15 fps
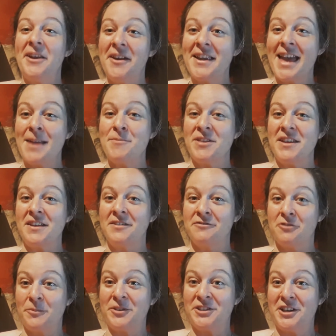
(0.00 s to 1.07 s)
mean, I came at this
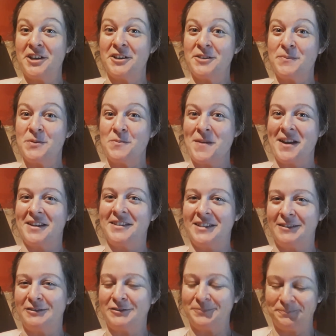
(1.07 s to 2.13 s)
from a circus
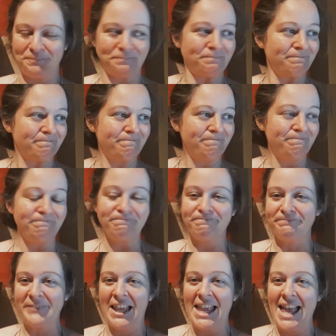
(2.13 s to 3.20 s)
perspective.
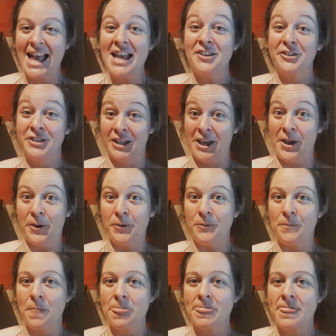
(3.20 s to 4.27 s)
So,